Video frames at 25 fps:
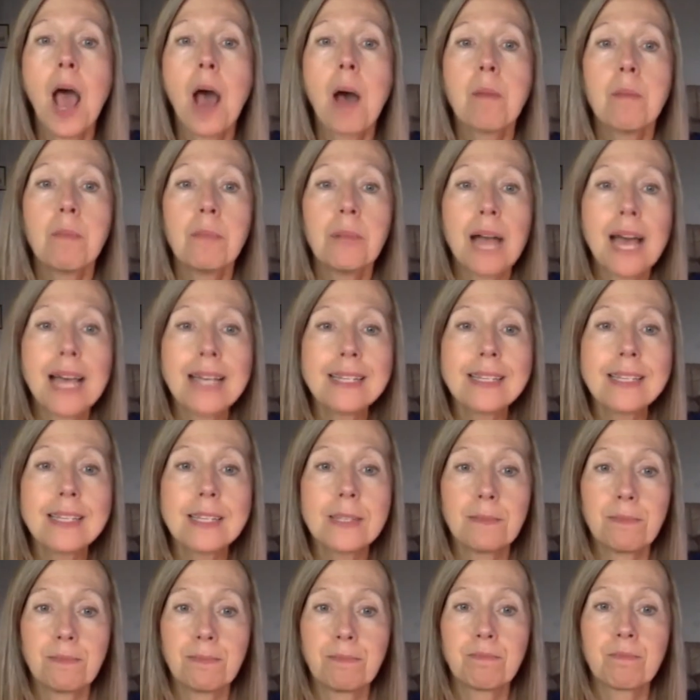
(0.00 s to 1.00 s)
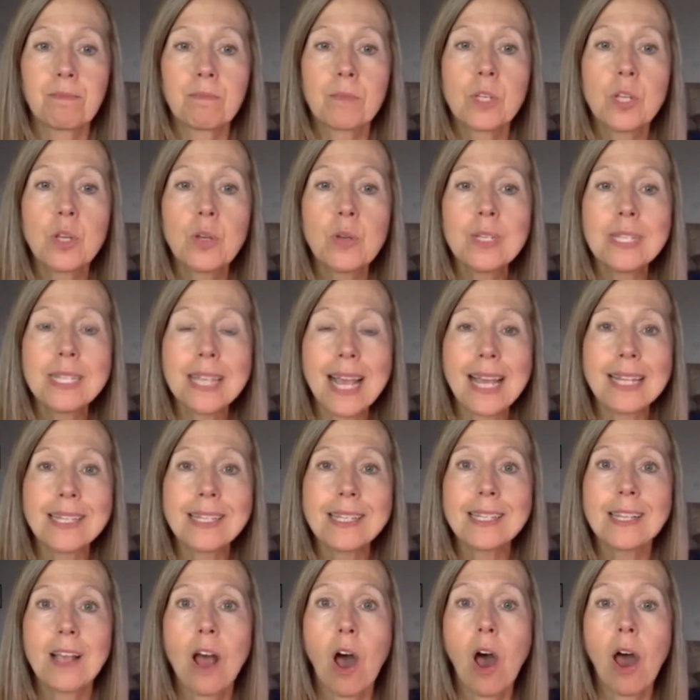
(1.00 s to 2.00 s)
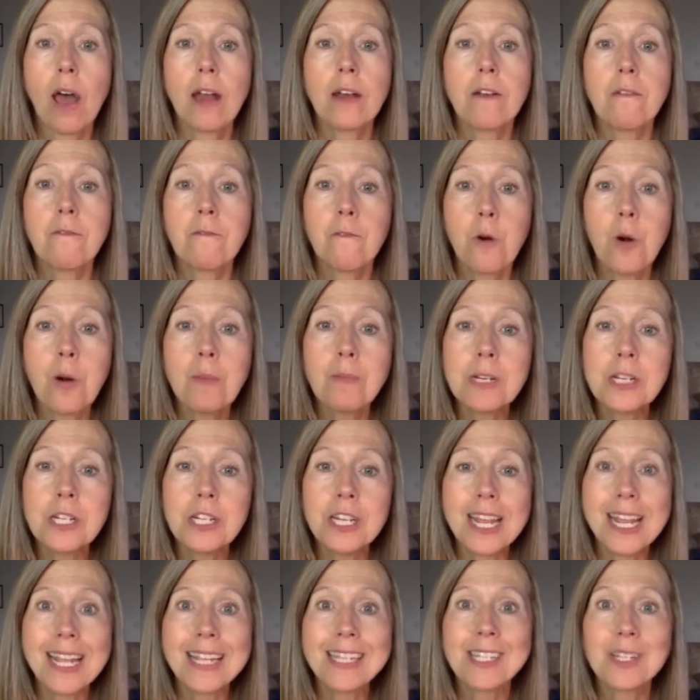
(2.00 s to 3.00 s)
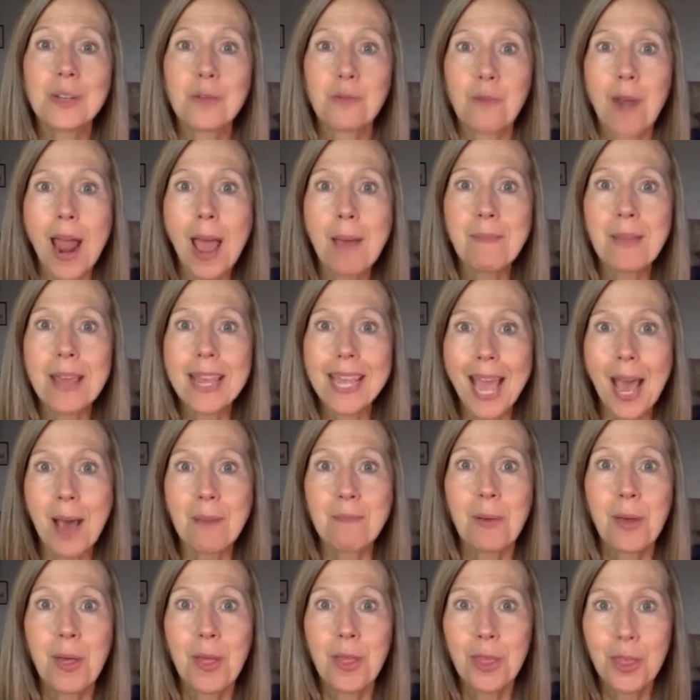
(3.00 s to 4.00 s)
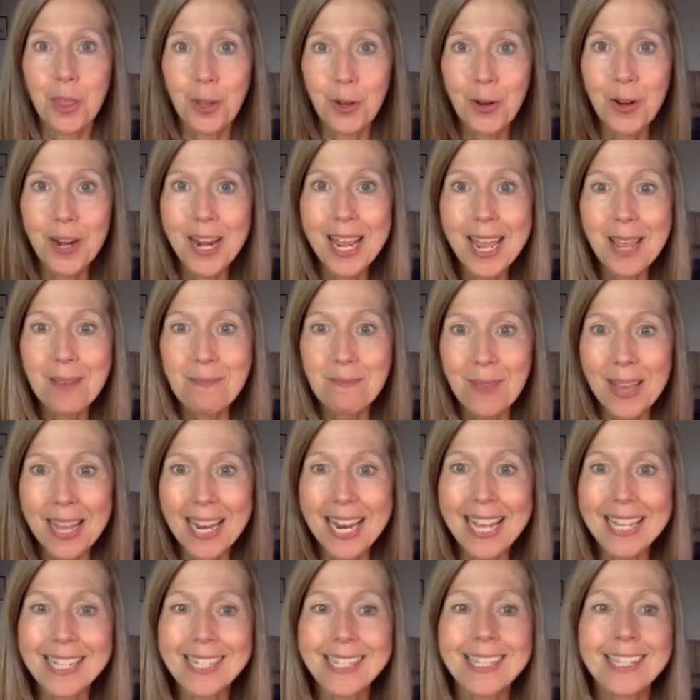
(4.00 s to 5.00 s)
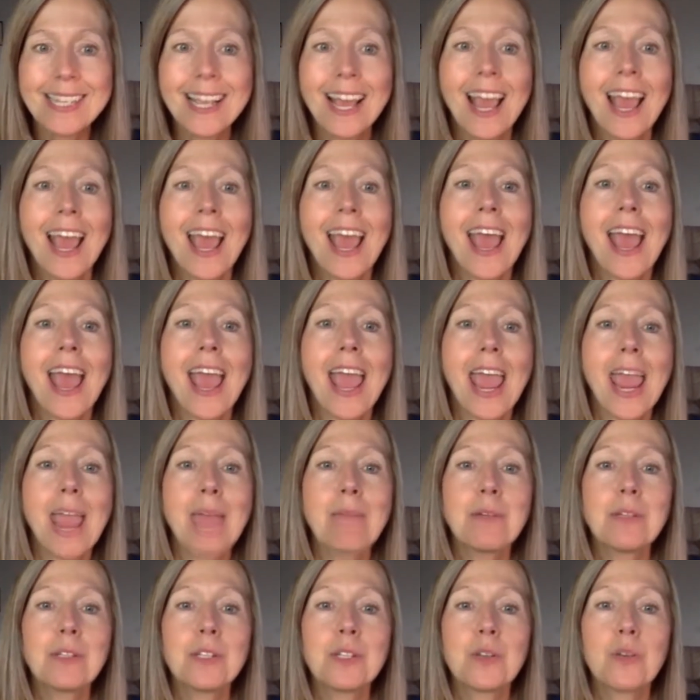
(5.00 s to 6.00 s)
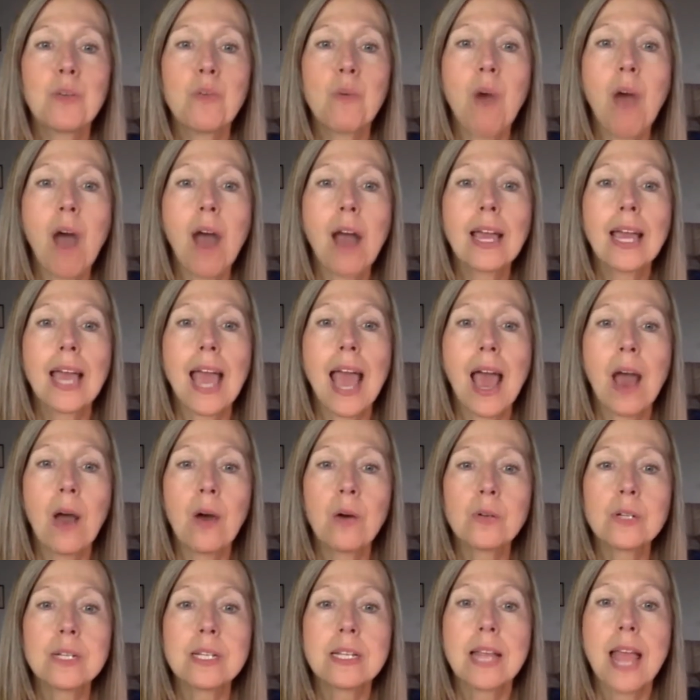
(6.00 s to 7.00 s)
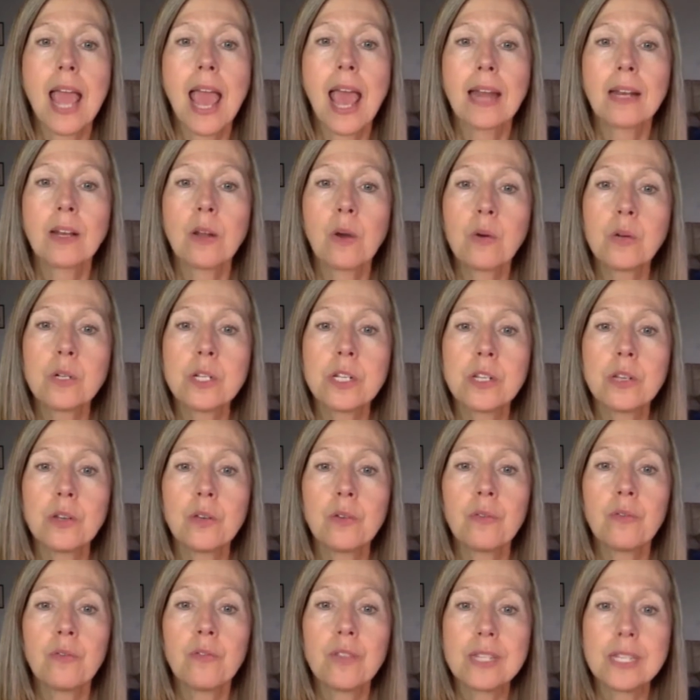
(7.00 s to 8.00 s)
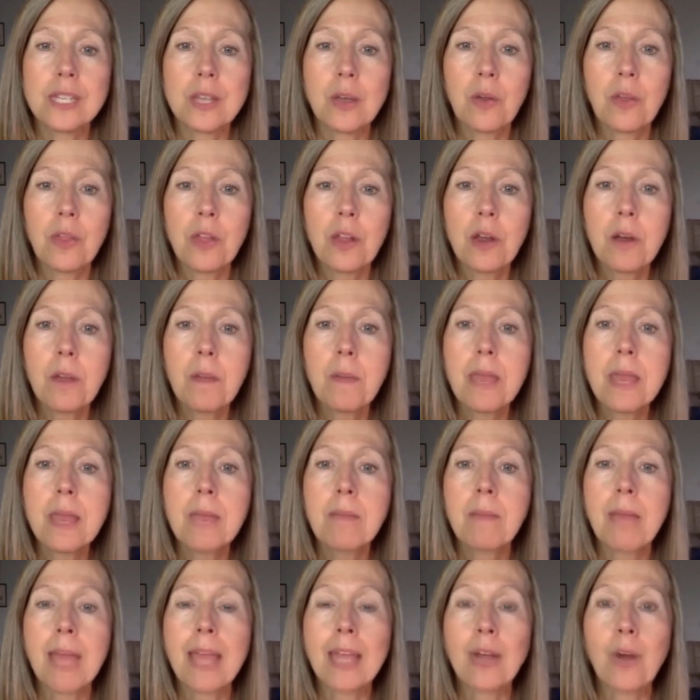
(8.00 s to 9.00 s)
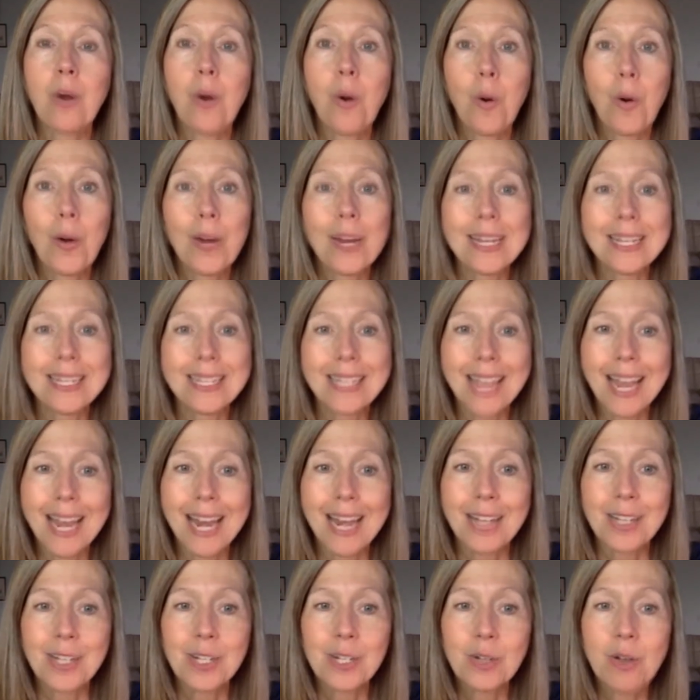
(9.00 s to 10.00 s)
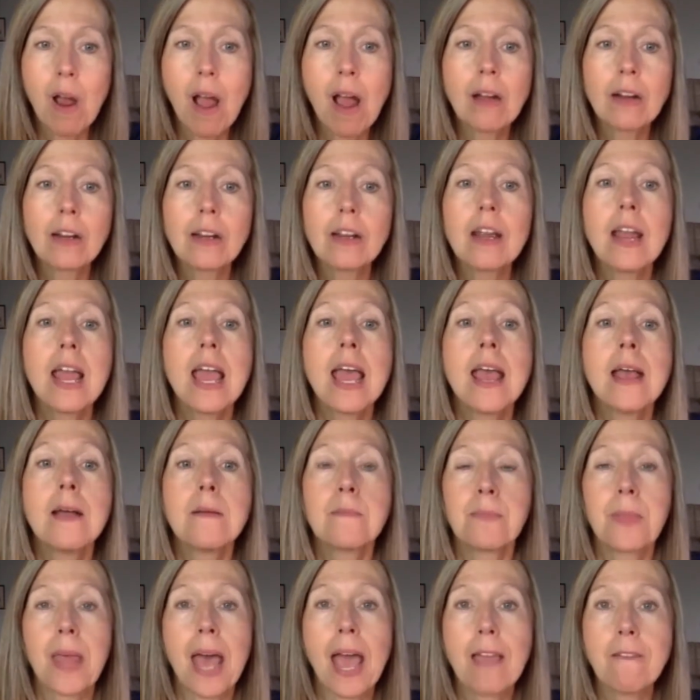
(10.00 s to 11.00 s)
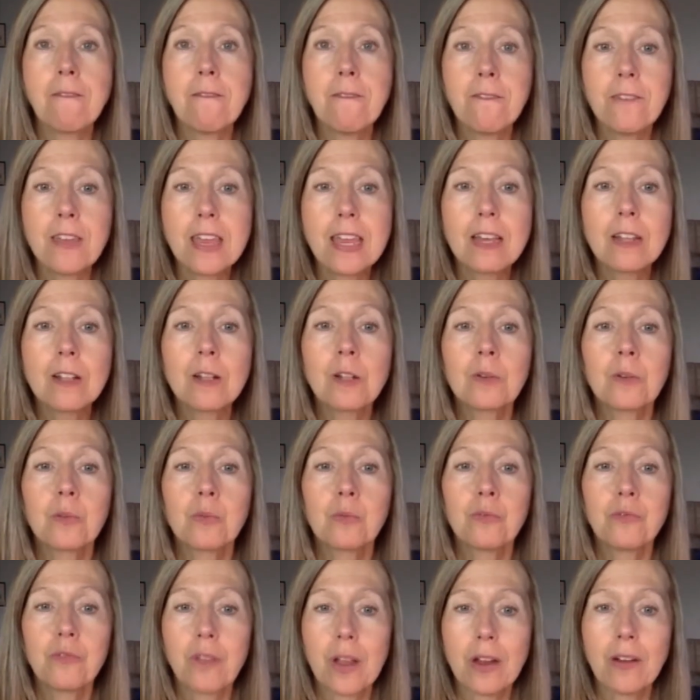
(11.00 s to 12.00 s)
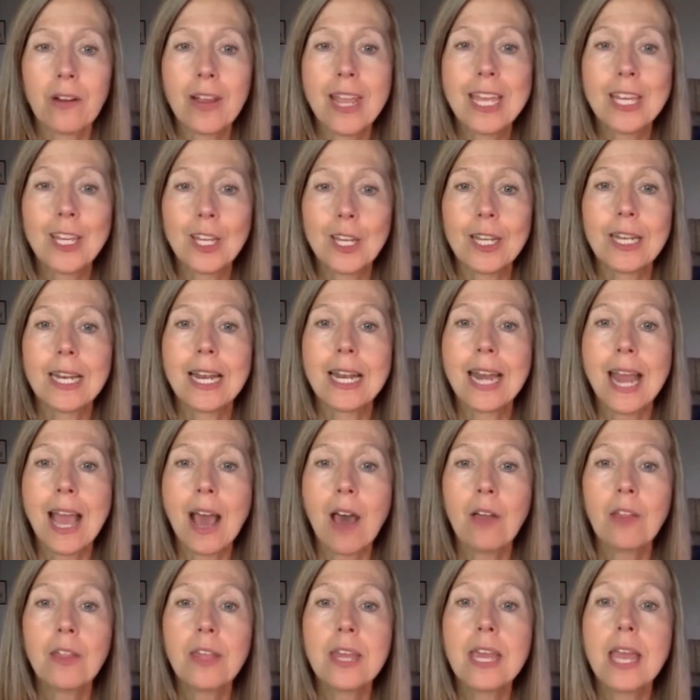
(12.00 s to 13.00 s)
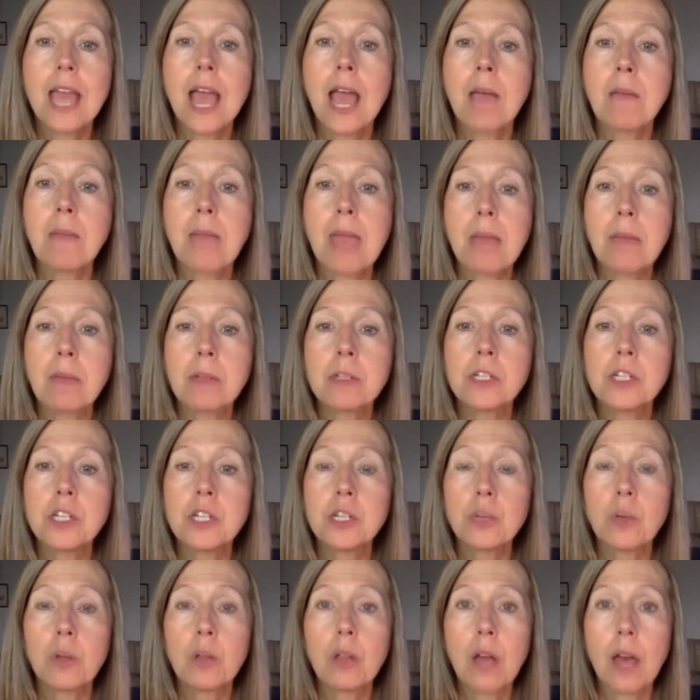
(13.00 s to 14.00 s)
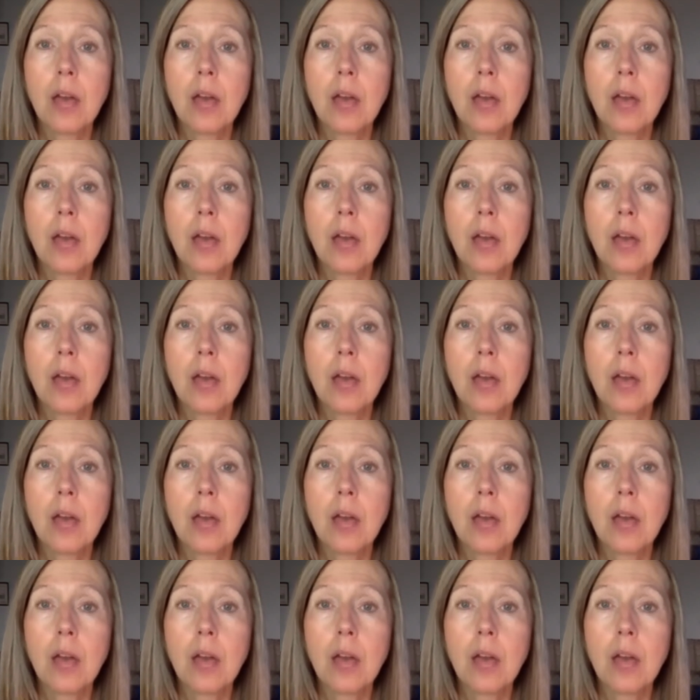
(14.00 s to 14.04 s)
plus 2 sets on 4 machines, wrapping up 30 minutes. able to walk out and go to physiotherapy. My core is getting stronger. I feel very good and healthy. I'm able to do a